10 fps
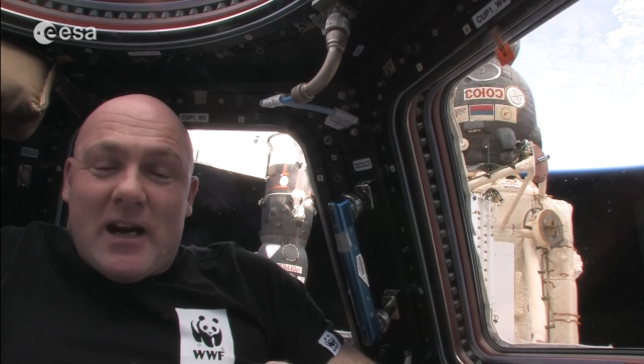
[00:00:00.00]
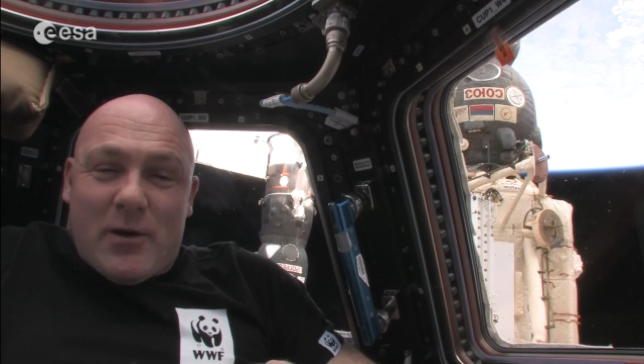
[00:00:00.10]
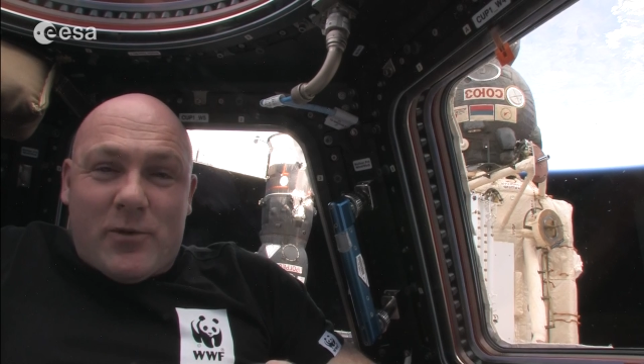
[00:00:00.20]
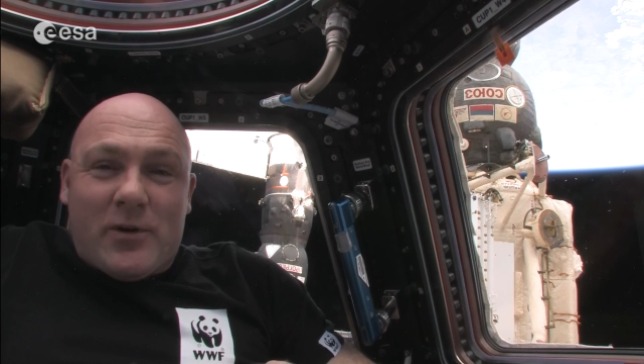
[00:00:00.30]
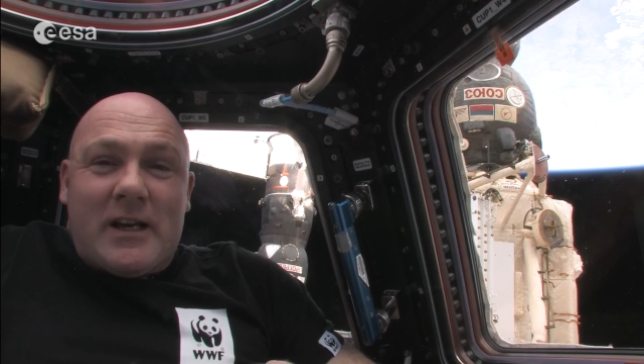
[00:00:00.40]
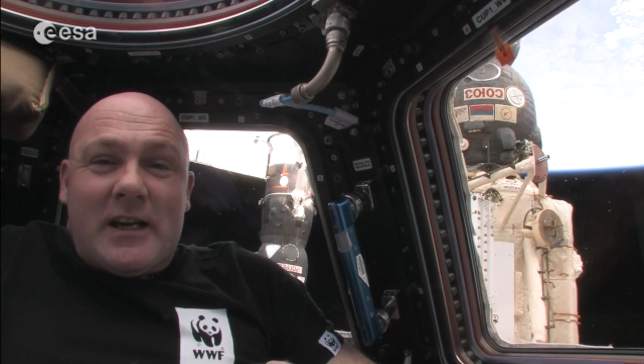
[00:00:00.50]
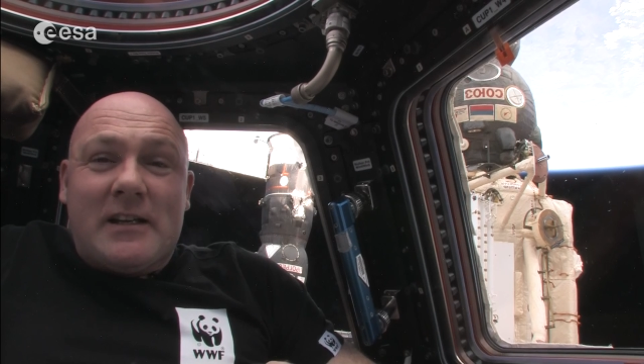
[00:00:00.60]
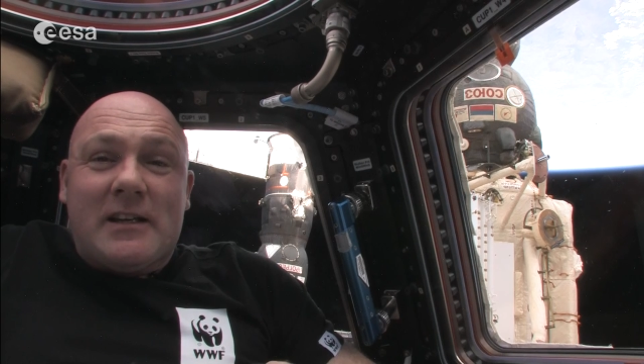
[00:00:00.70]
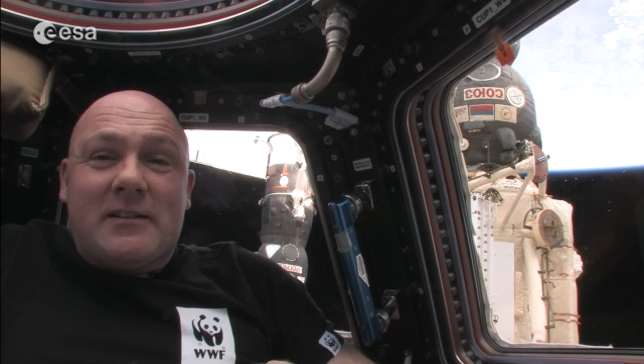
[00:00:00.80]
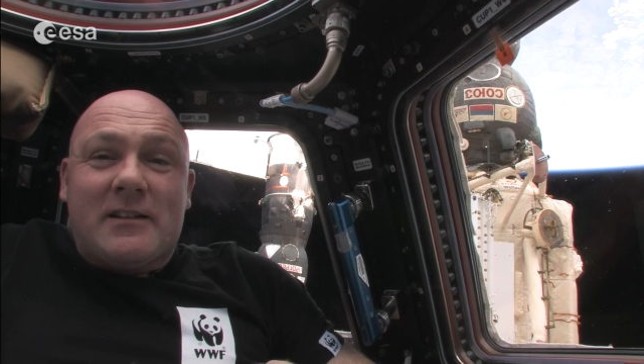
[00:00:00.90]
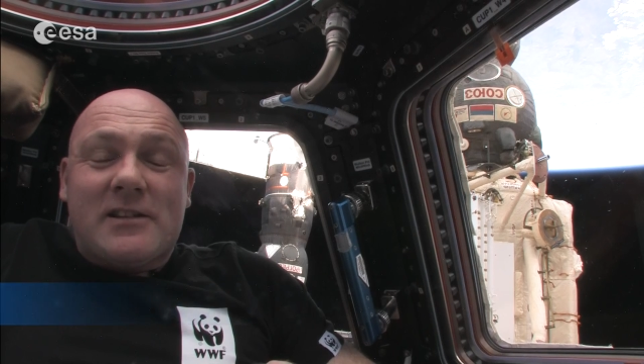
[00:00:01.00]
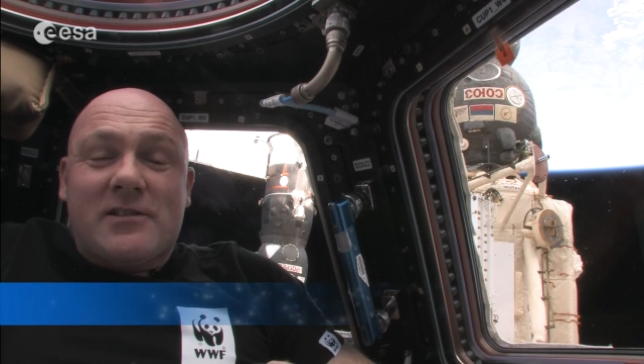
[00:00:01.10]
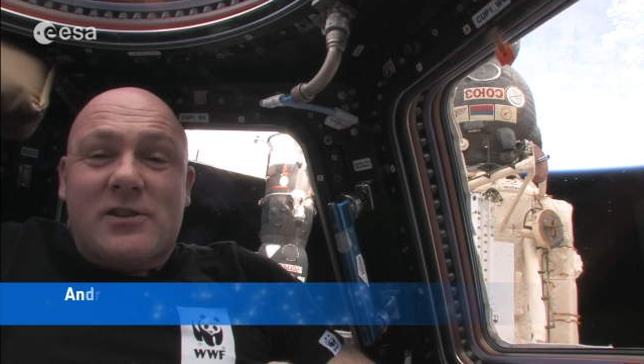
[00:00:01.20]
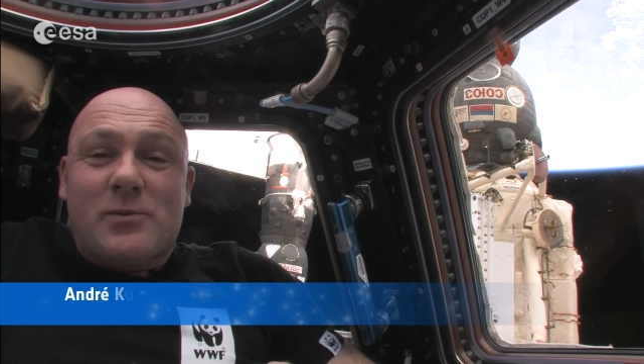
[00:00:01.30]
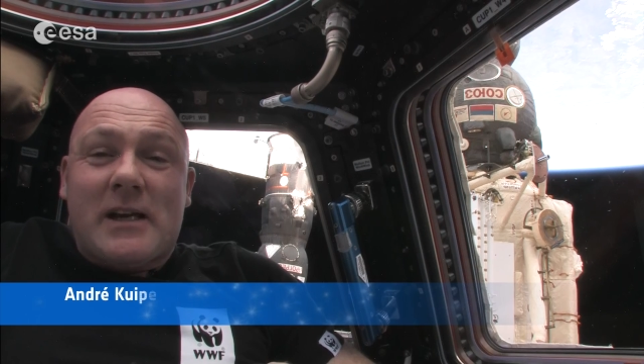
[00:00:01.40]
and working in the
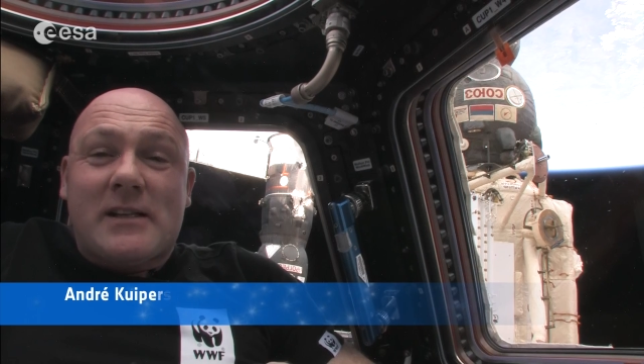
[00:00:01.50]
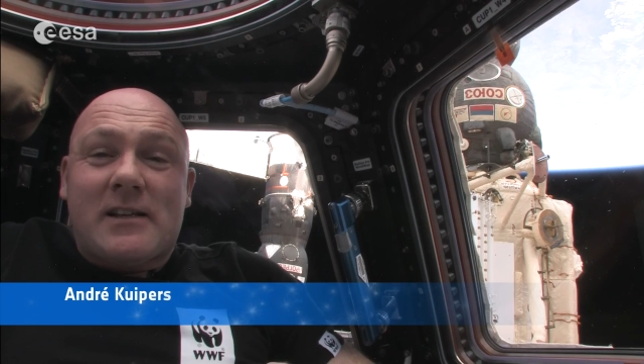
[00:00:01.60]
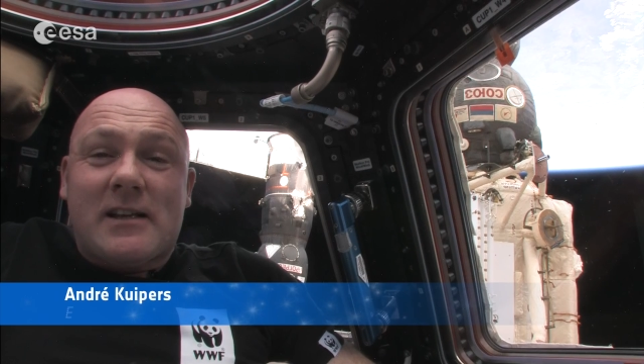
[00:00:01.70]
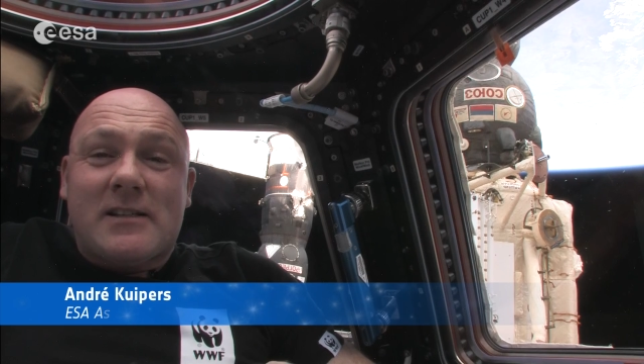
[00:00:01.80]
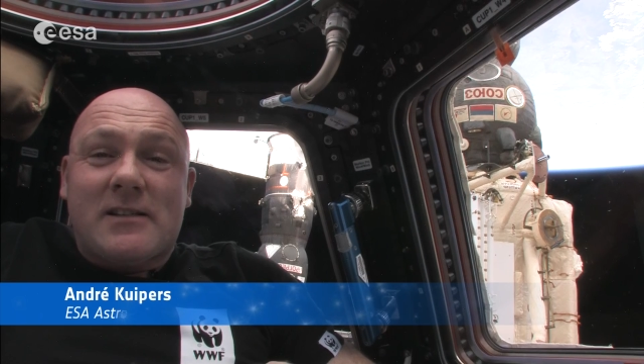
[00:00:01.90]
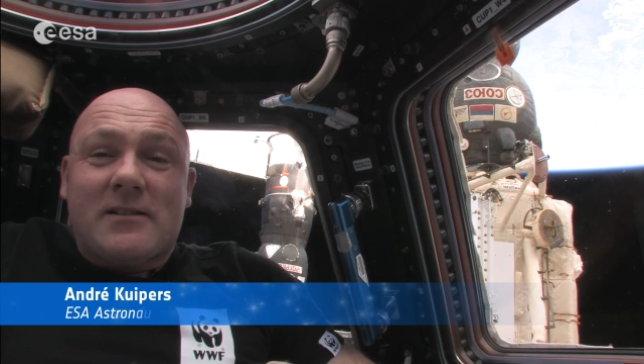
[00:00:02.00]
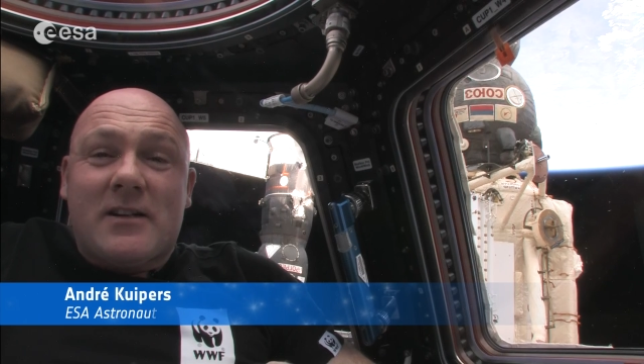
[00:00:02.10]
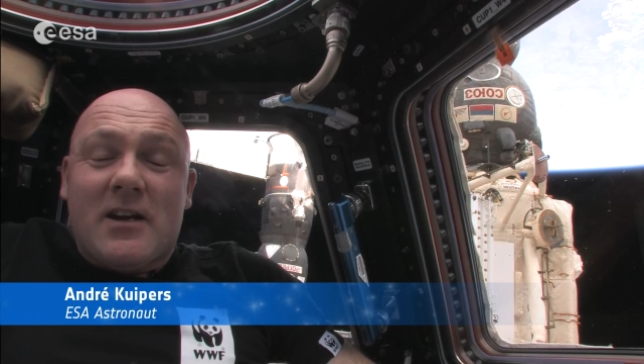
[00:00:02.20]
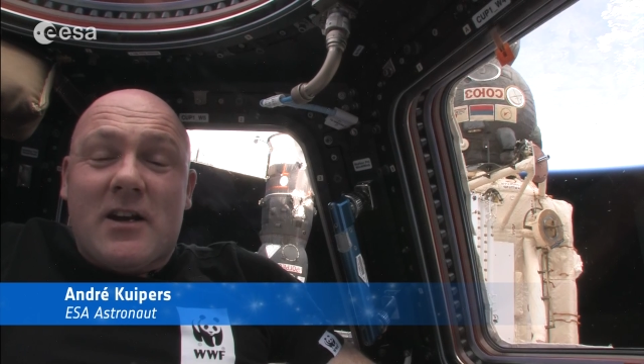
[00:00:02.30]
International Space Station